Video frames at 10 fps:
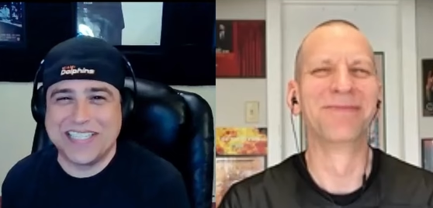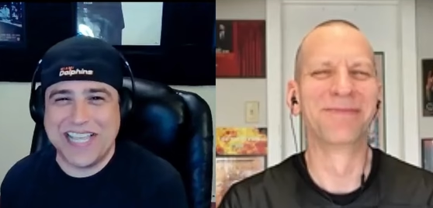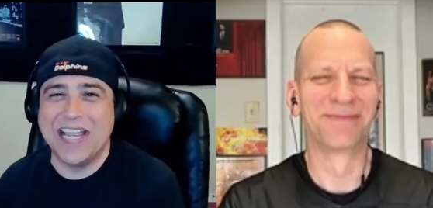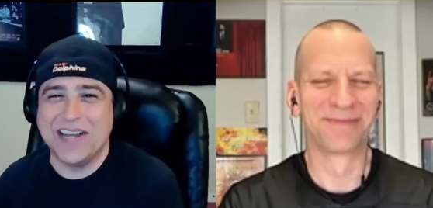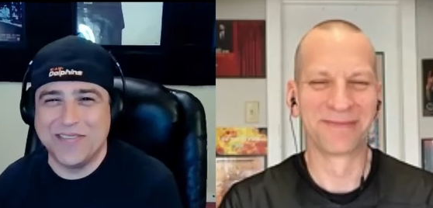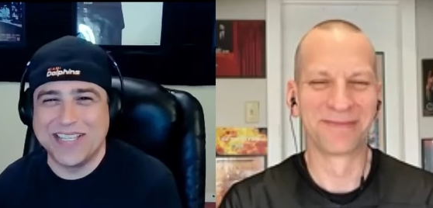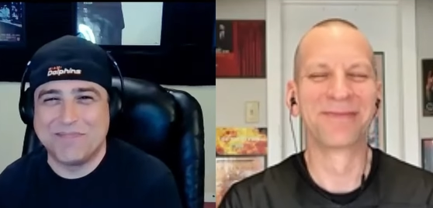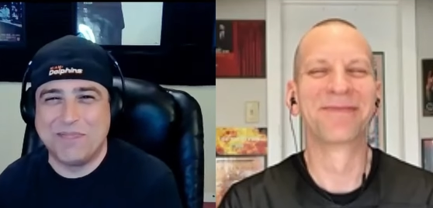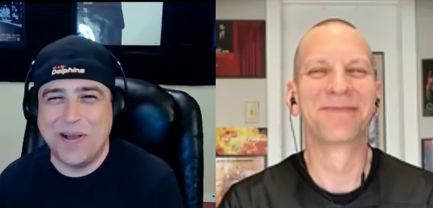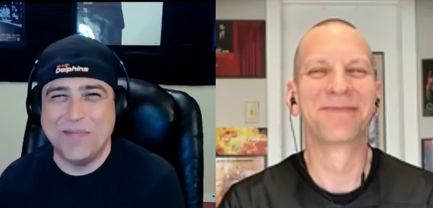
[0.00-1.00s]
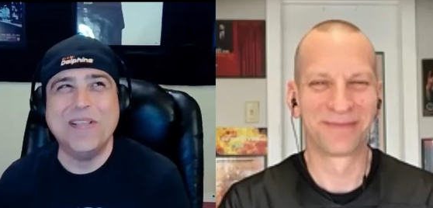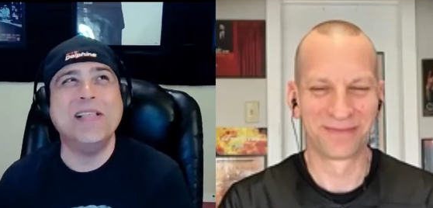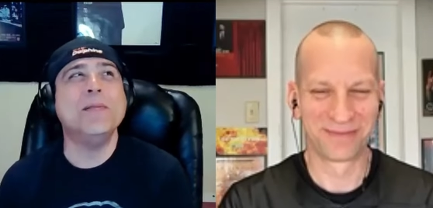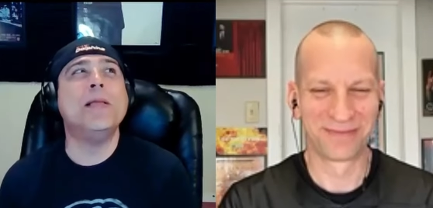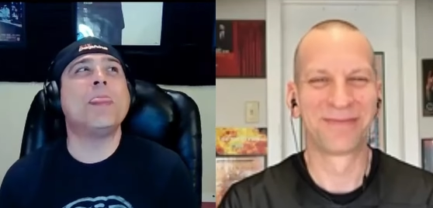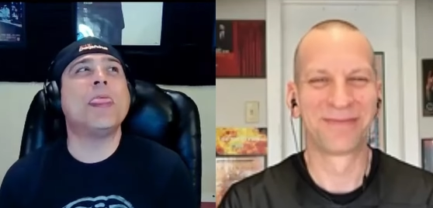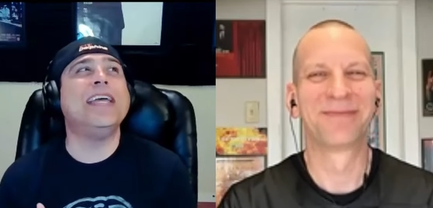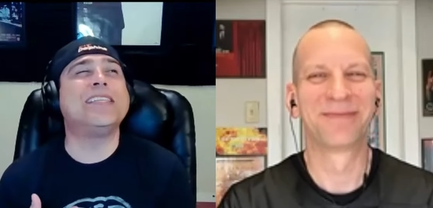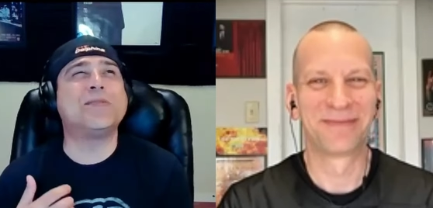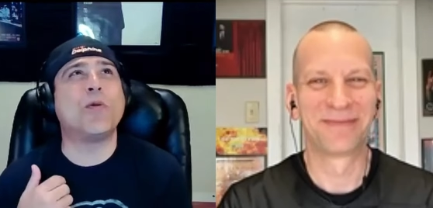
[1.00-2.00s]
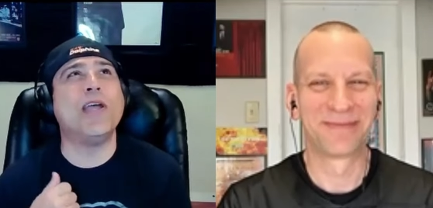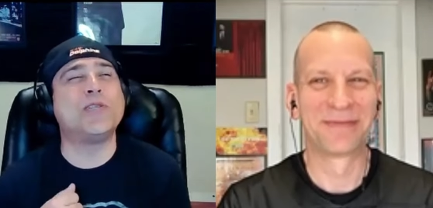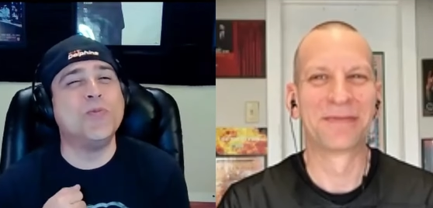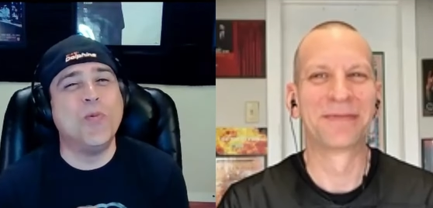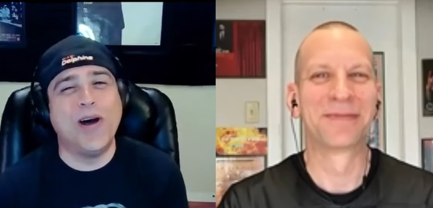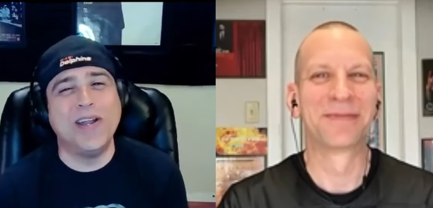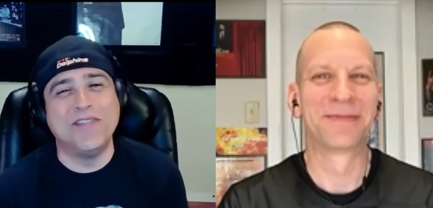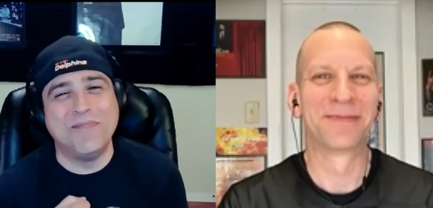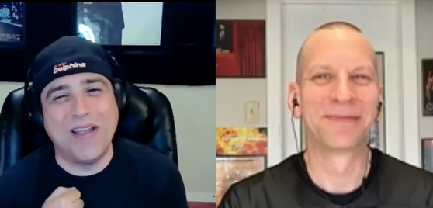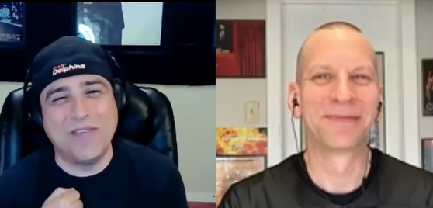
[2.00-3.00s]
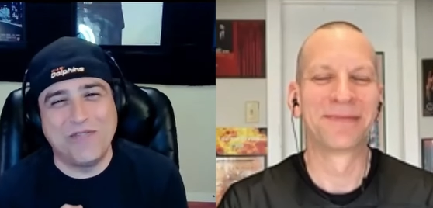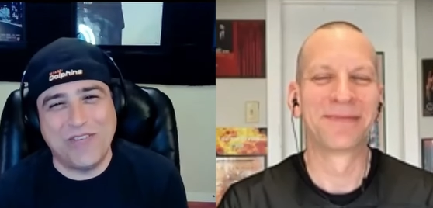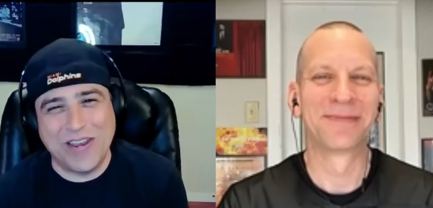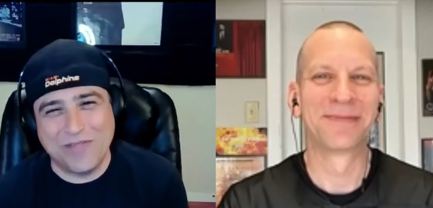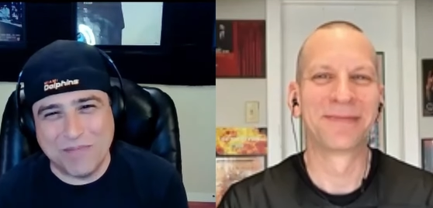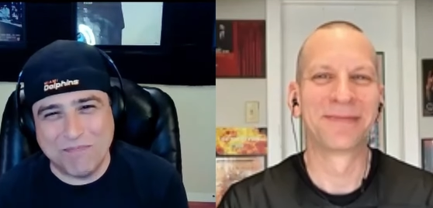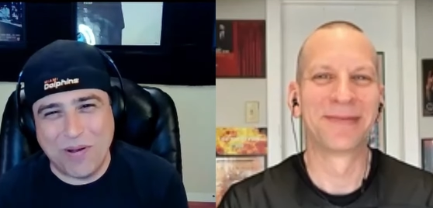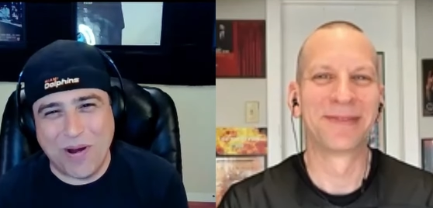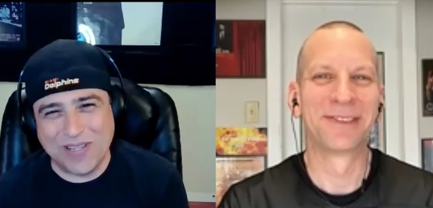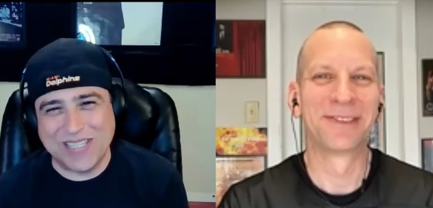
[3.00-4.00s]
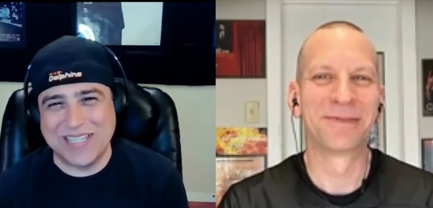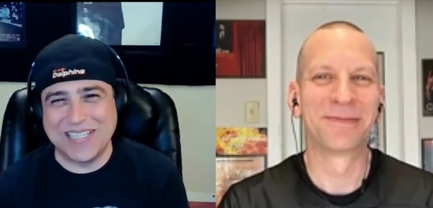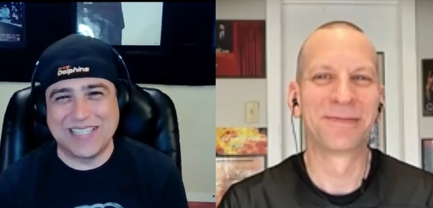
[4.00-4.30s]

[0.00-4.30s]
Speaker 1: side of this pump. It's it's one of my favorite parts because